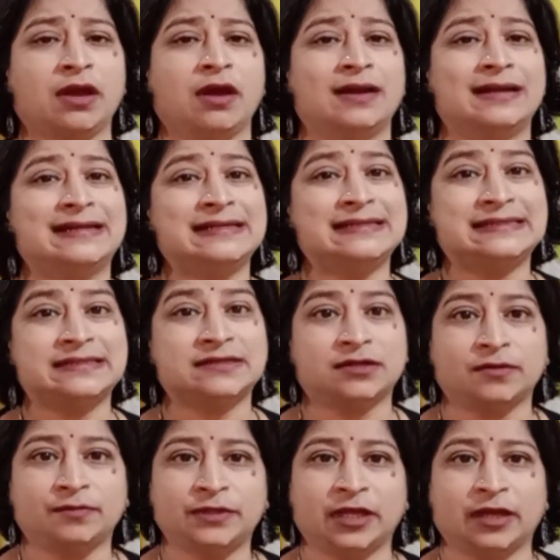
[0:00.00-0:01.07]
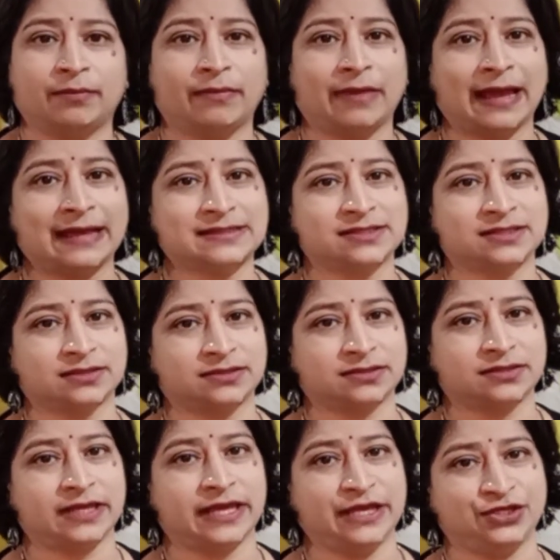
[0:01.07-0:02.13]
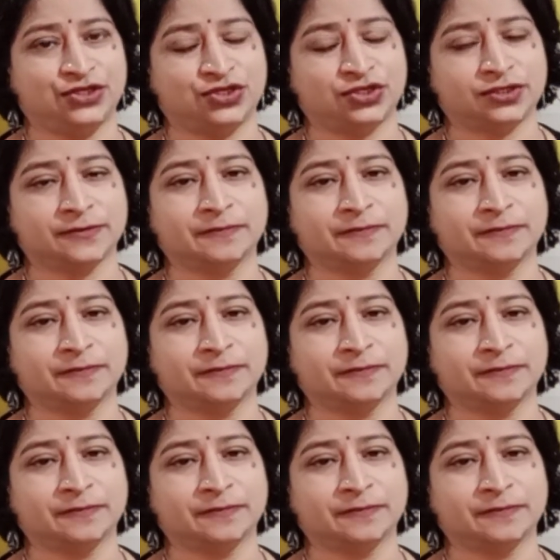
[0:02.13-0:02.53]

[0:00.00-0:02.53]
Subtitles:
disturb them at certain age.